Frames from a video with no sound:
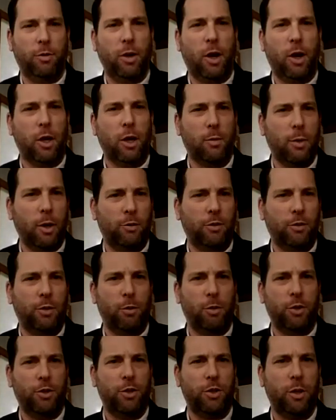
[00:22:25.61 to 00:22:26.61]
talk about
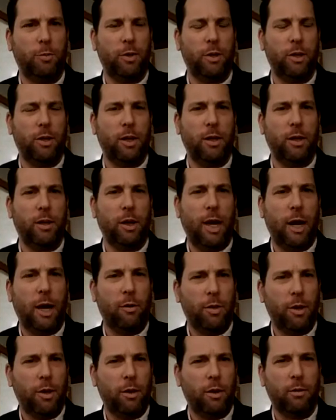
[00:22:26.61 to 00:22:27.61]
stewardship and
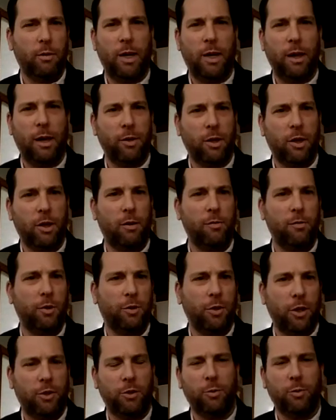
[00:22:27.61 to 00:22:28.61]
how they're having
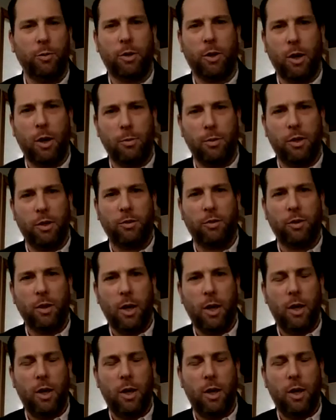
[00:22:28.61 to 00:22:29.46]
conversations with companies,